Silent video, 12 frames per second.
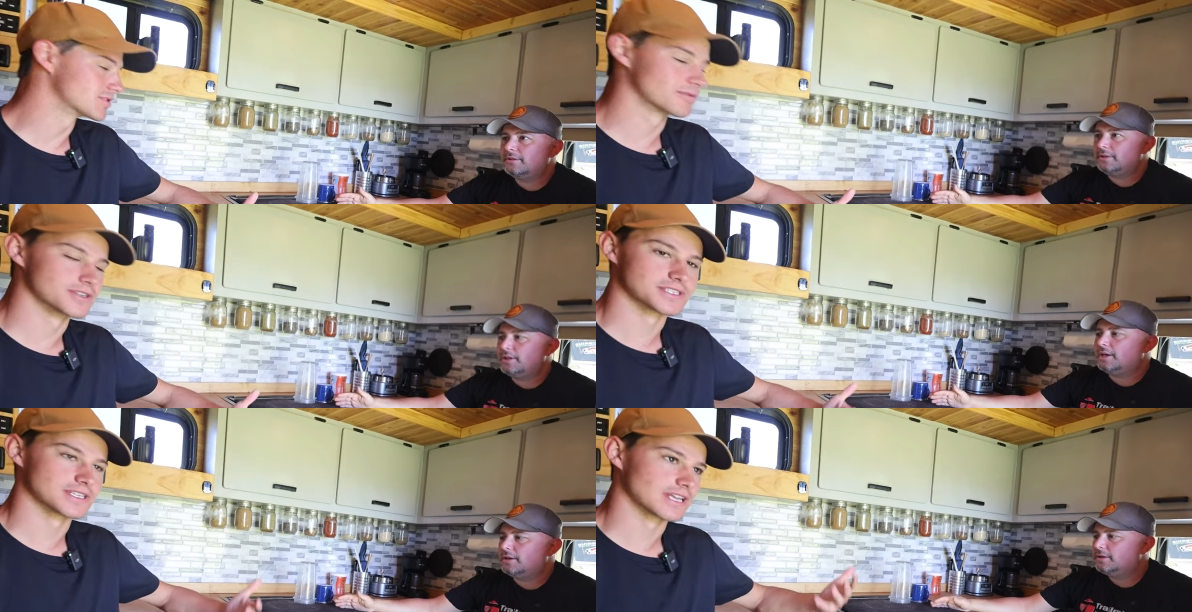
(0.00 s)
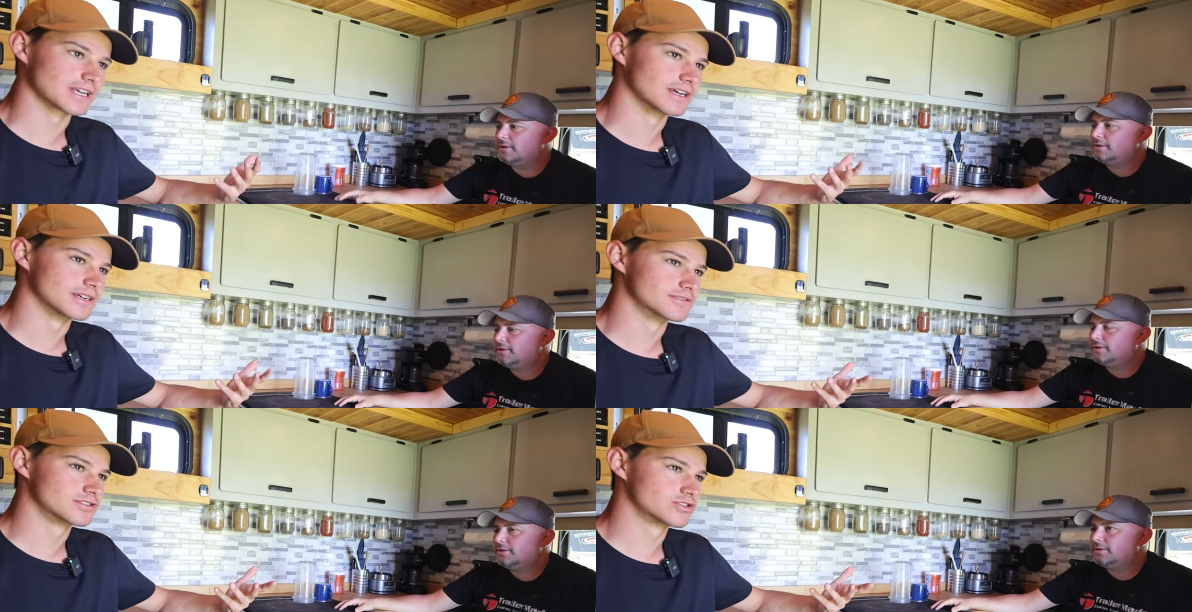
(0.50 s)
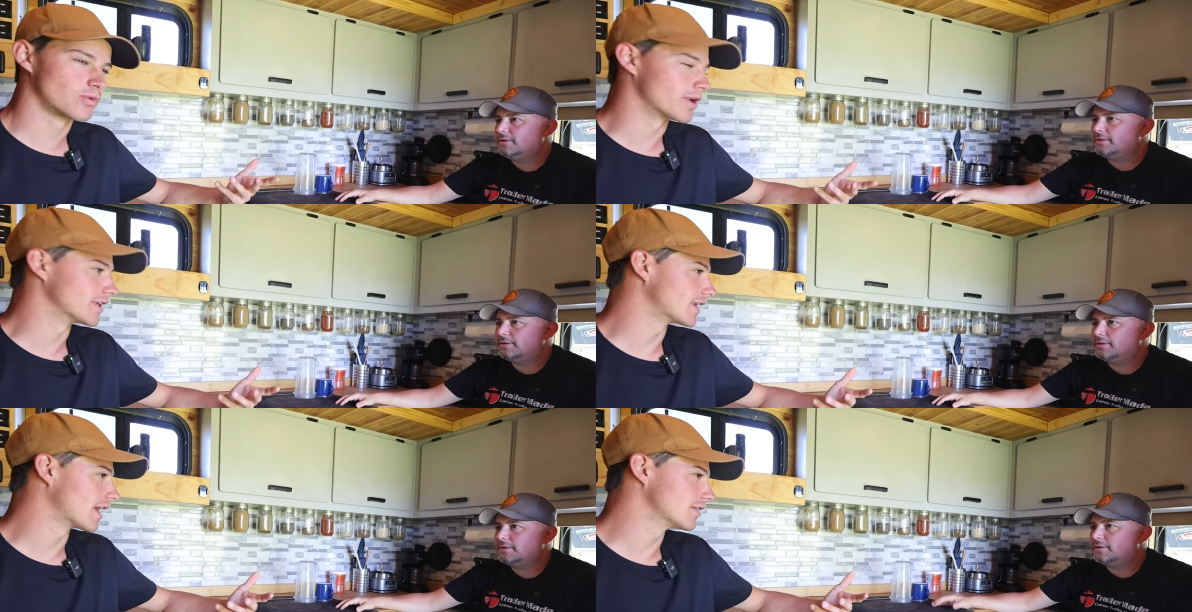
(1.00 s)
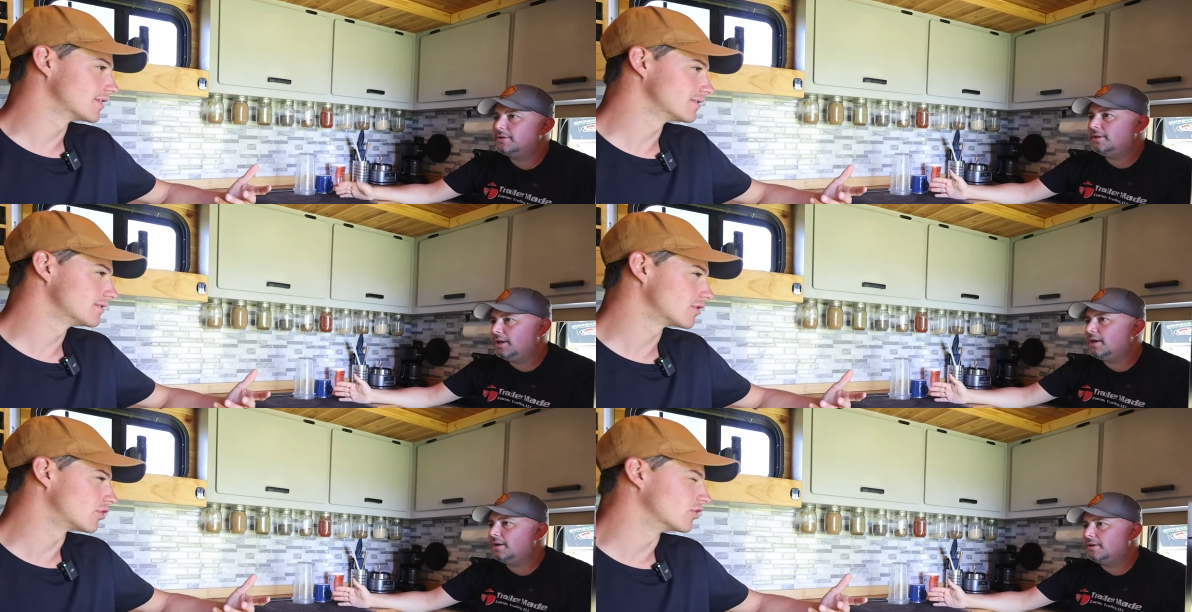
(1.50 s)
Speaker 1: So what yeah. is it, like a twenty
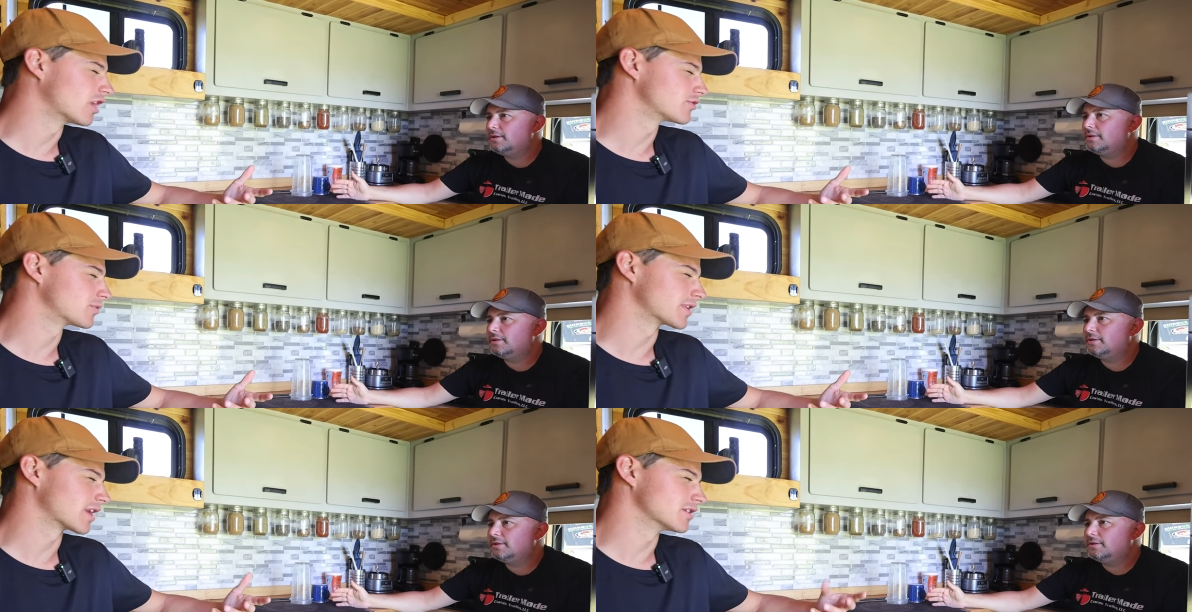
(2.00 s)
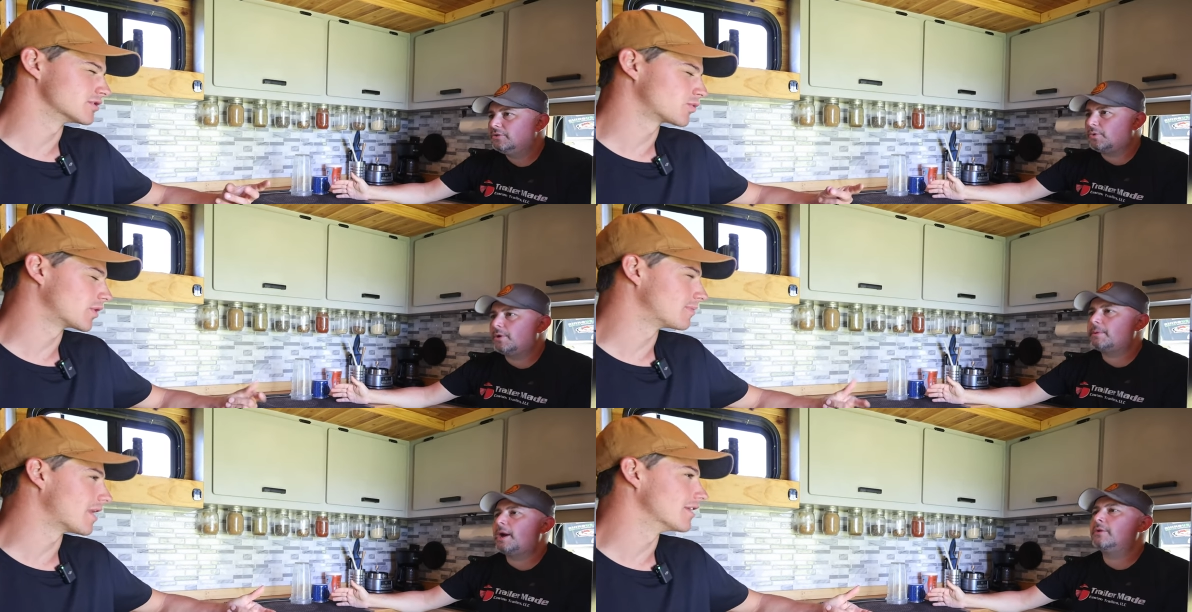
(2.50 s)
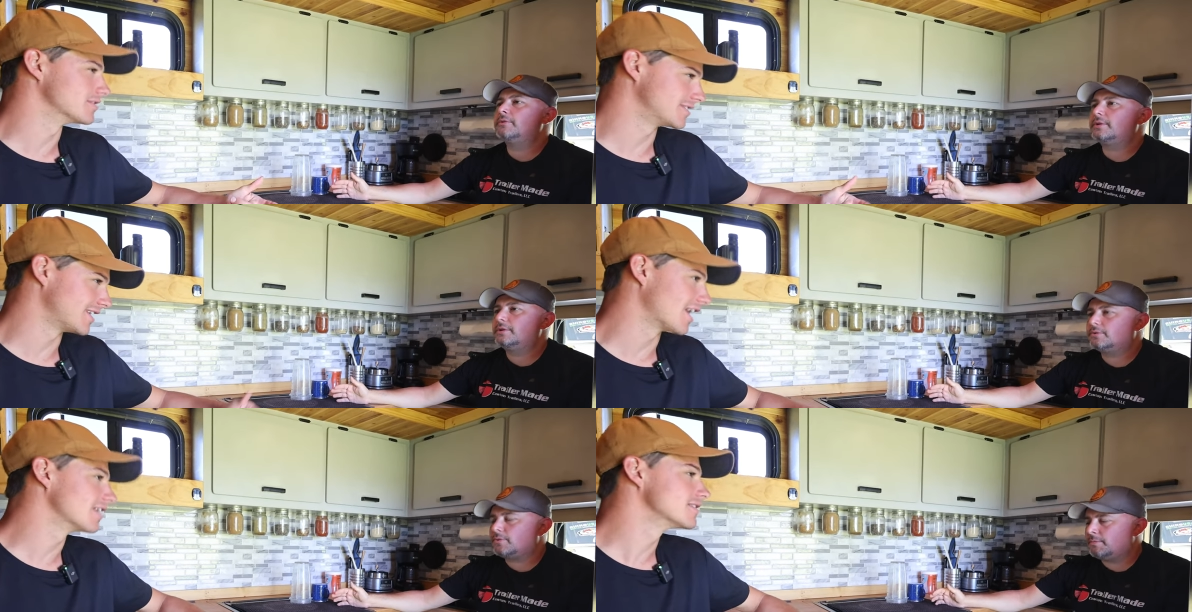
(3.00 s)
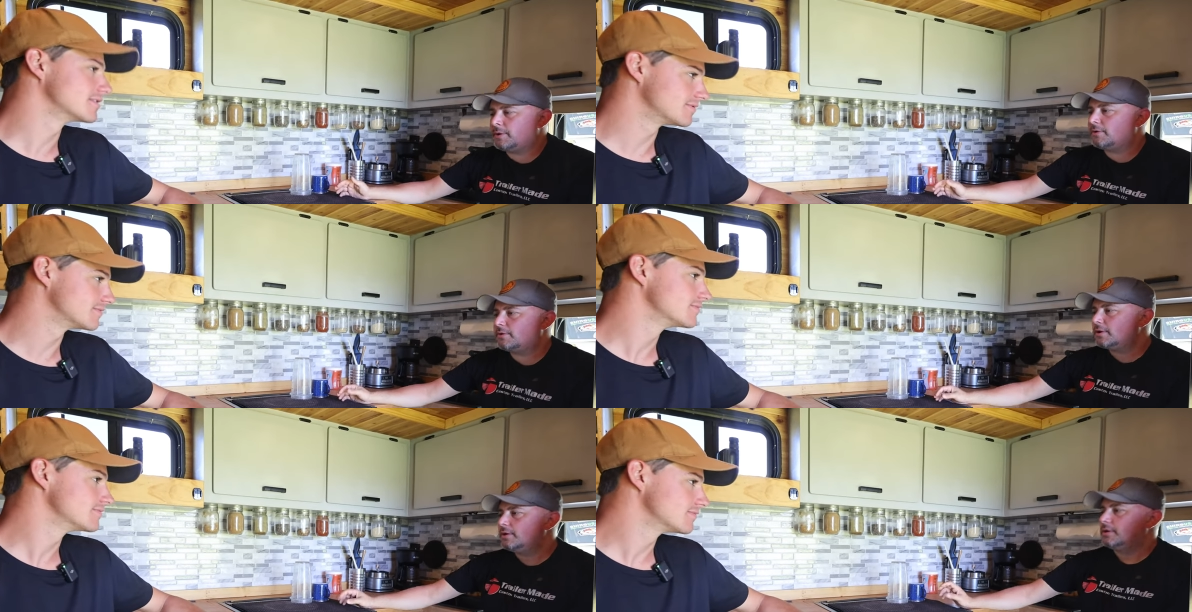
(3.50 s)
gallon? Yeah. Or not twenty gallon. twenty pound. Yeah. twenty
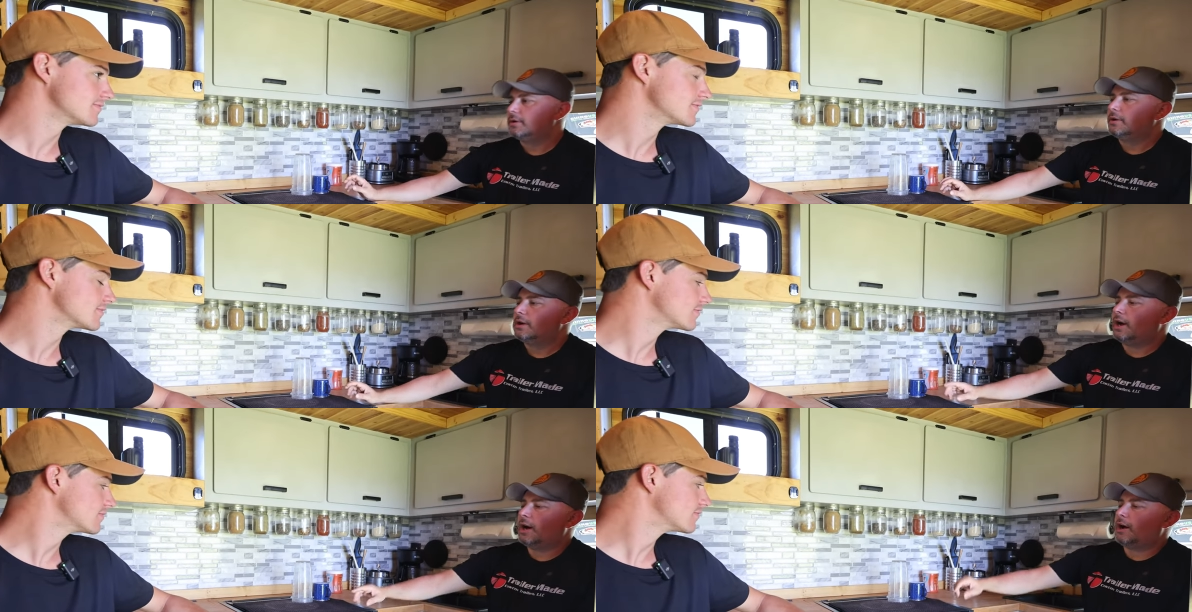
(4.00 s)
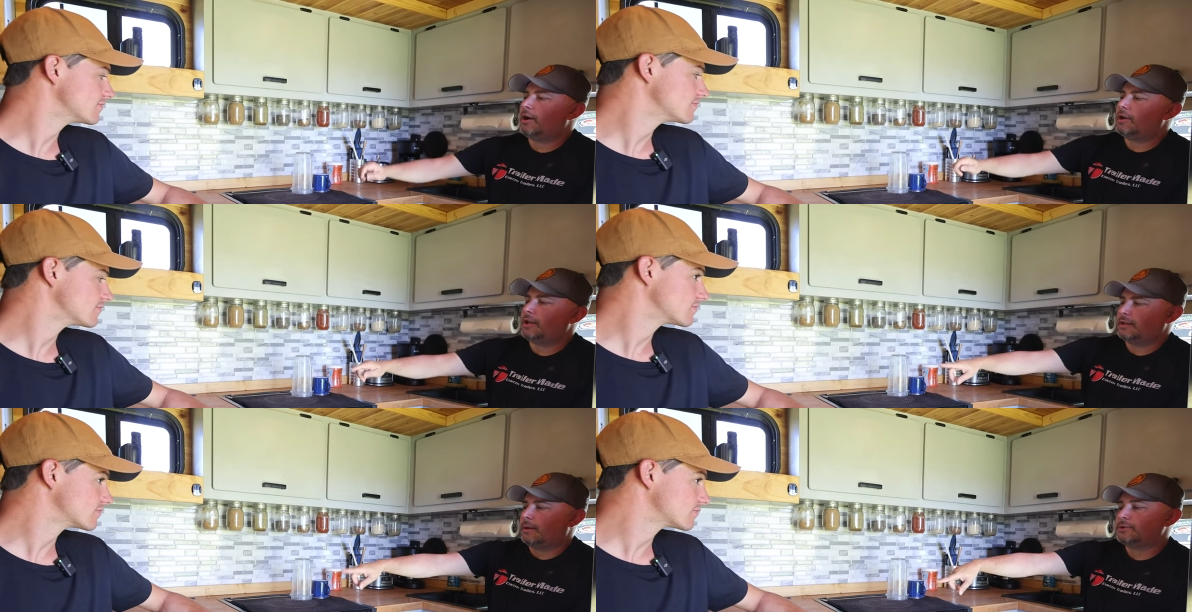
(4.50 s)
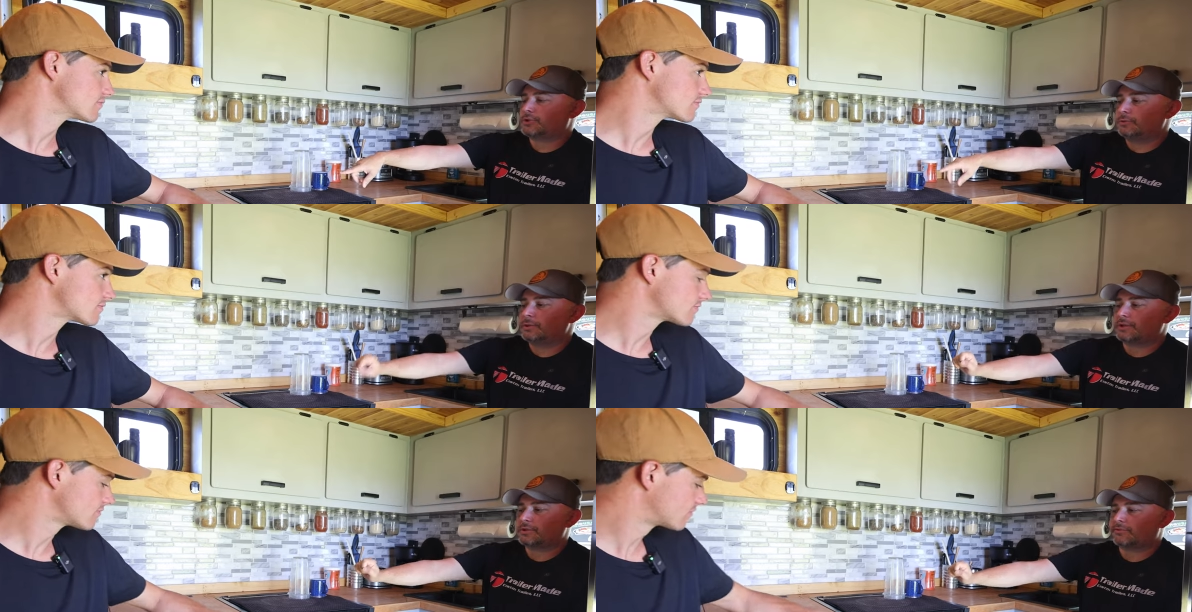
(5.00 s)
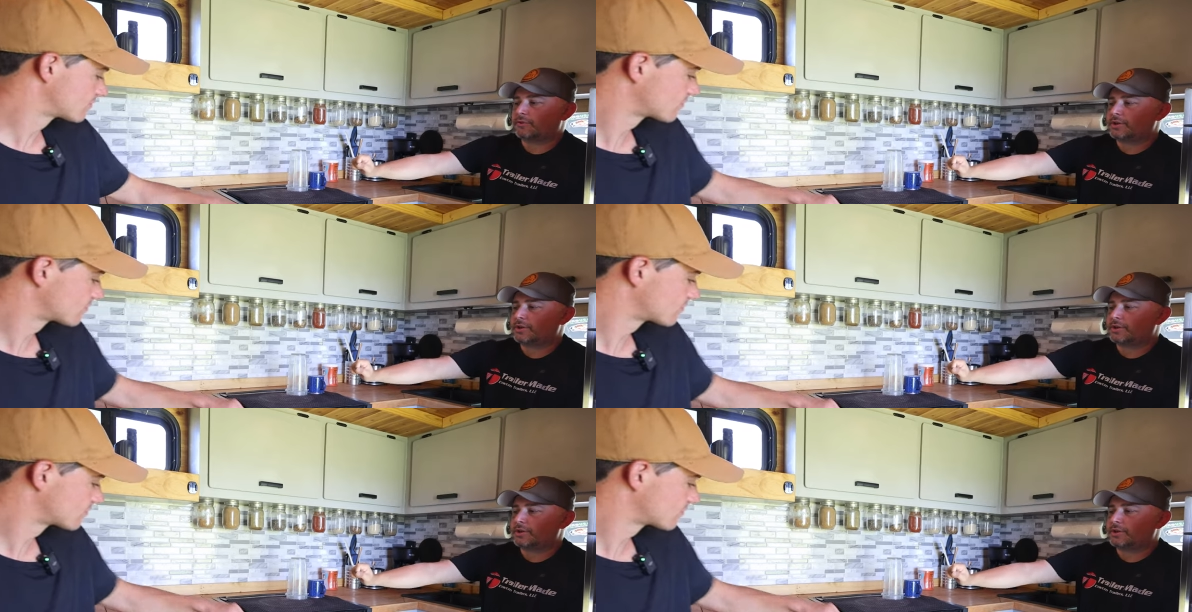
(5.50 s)
pound. Uh, and I'm assuming that's your